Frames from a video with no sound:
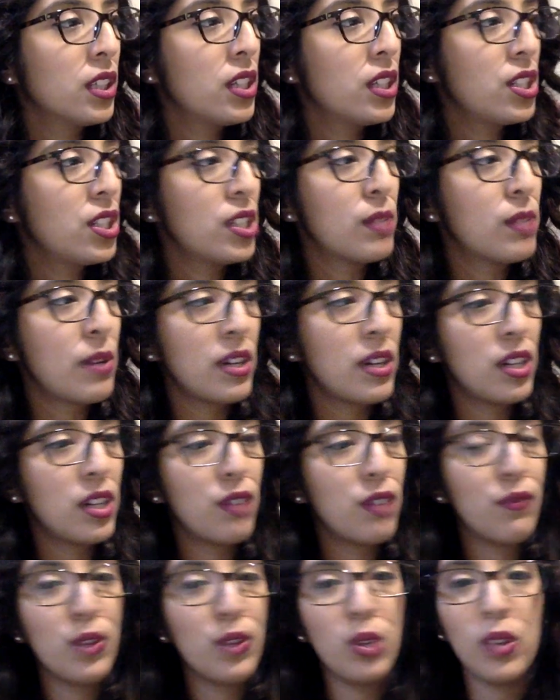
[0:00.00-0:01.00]
just wanted
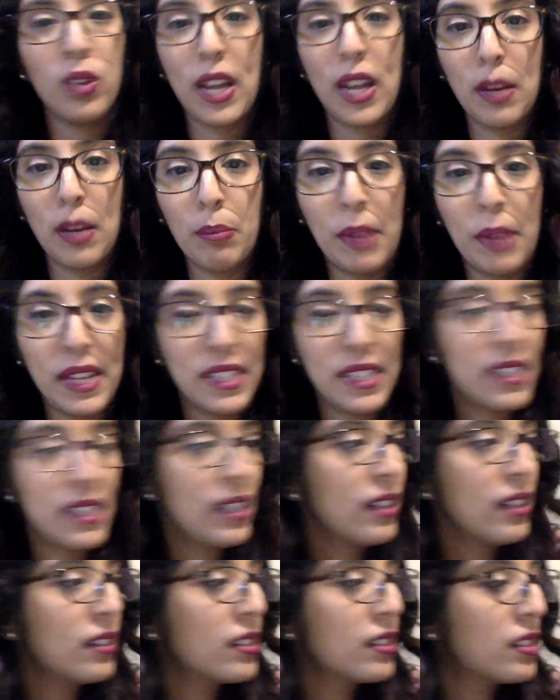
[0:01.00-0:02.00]
a few like
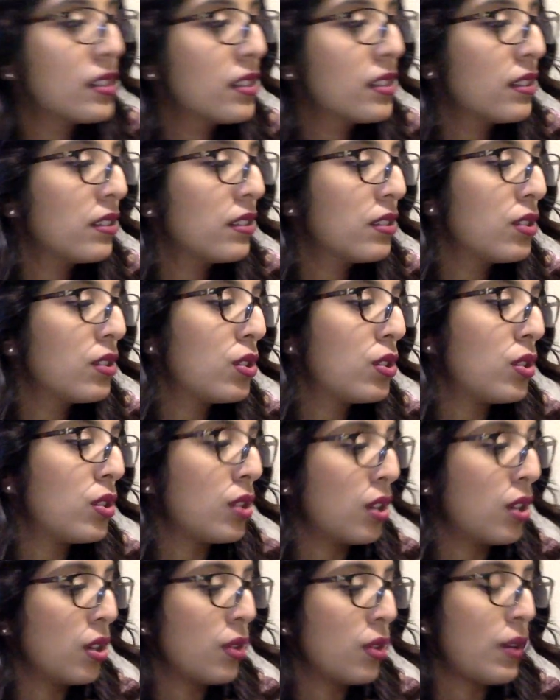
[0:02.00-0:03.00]
basics.
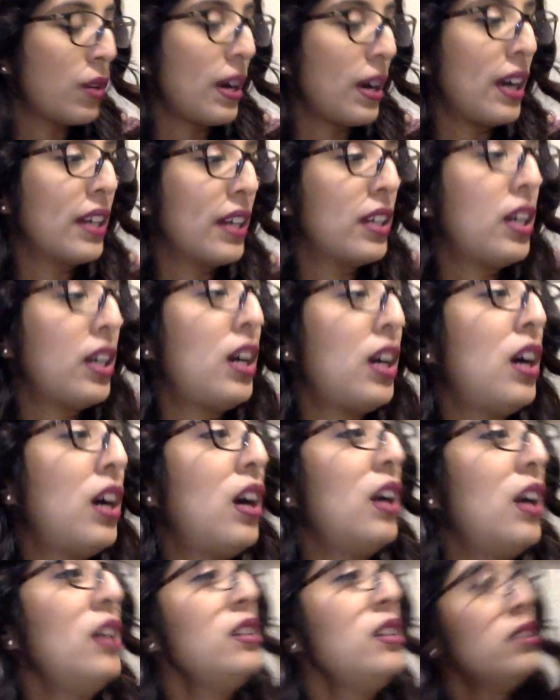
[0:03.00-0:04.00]
So I
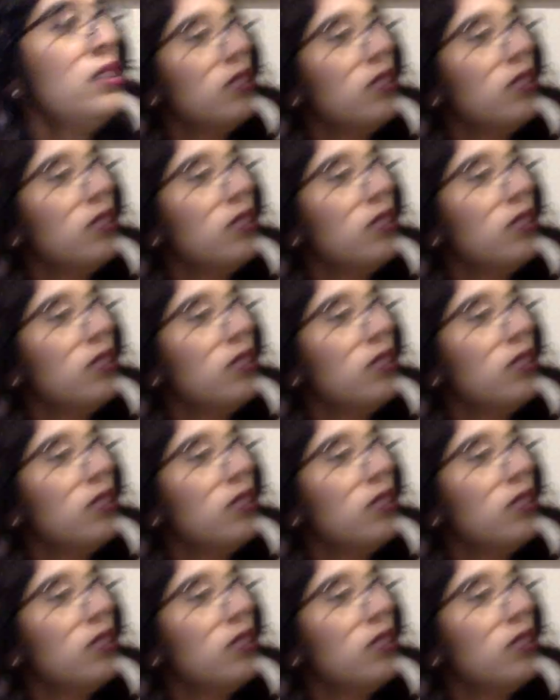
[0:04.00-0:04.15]
got